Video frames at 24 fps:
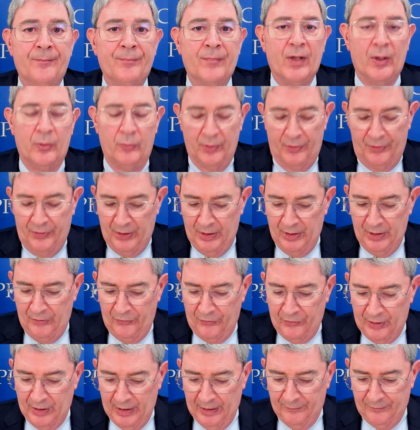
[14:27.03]
With these
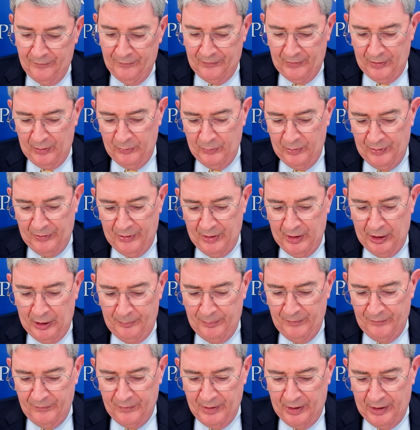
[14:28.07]
gifts and with the
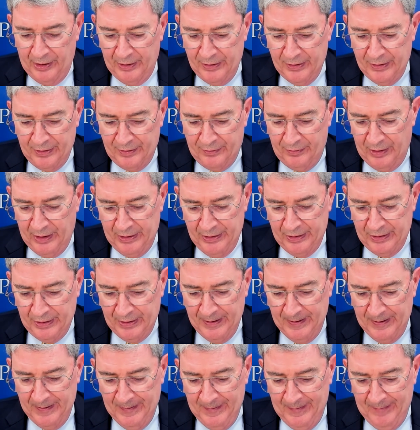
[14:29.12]
help of God's grace,
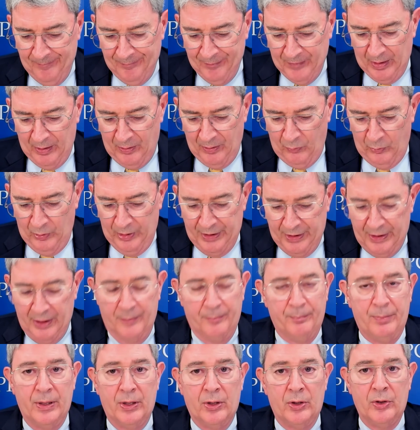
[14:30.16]
we can
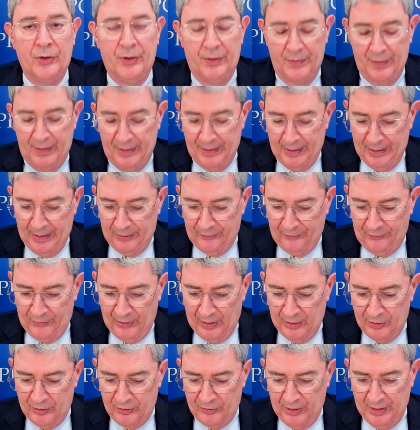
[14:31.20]
build in the next
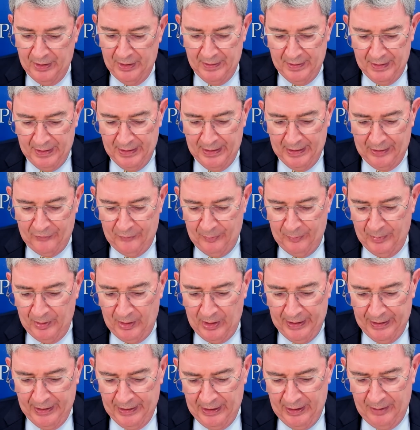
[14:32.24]
century and the next
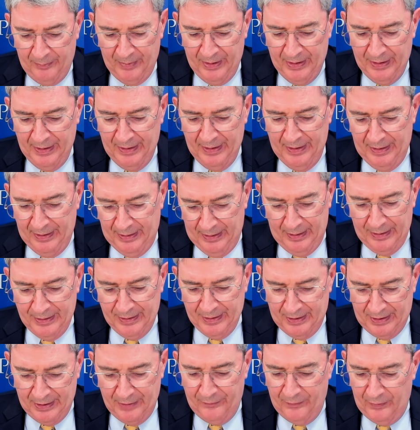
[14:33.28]
millennium a
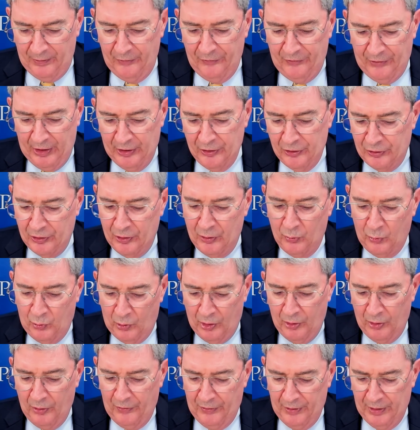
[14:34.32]
civilization
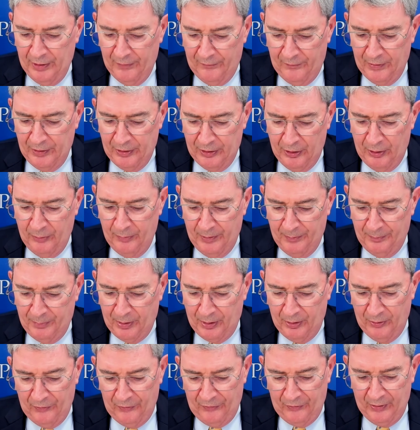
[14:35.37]
worthy of the human
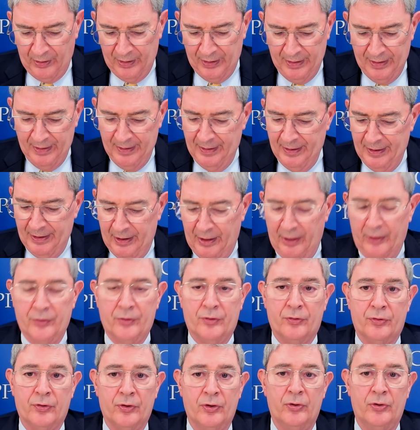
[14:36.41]
person, a
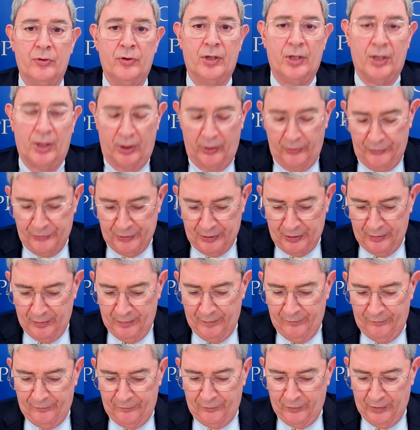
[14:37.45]
true culture
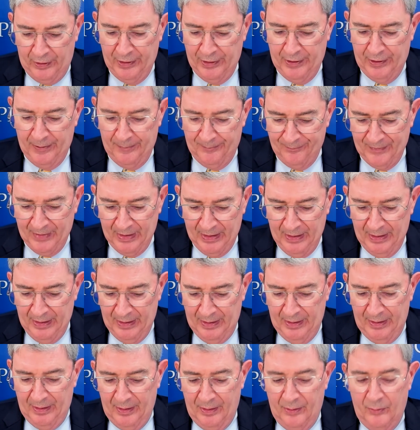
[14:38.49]
of freedom.
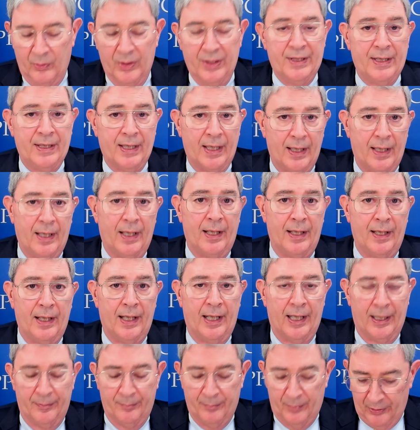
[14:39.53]
We can
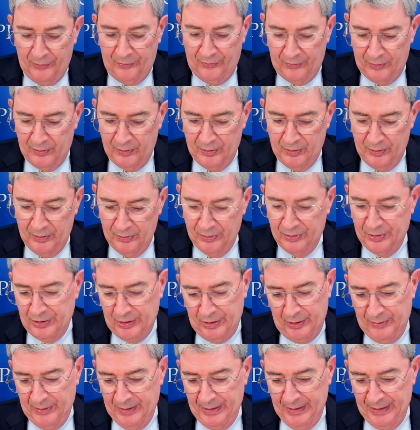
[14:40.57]
and must do so.